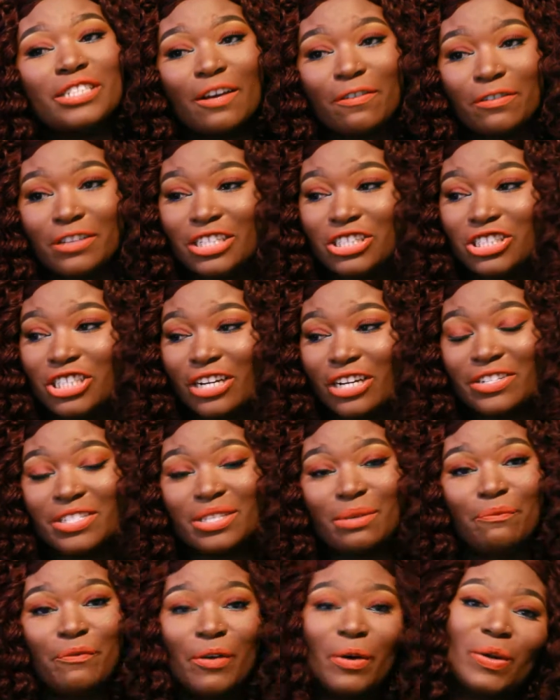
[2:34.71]
definitely share
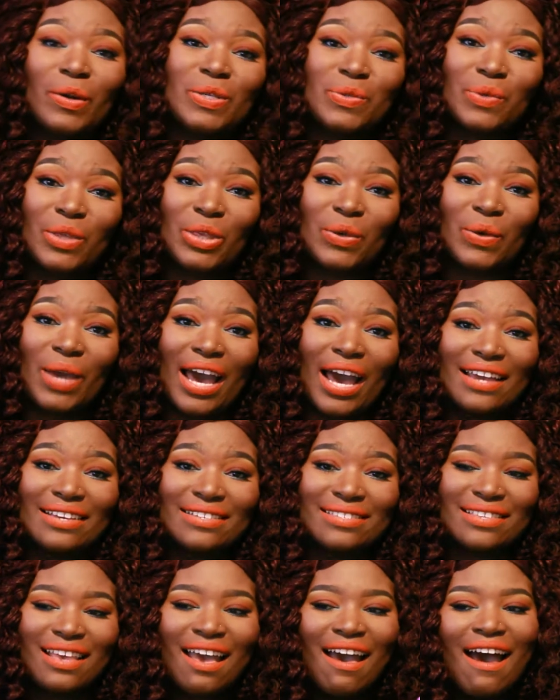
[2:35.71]
some photos with you guys.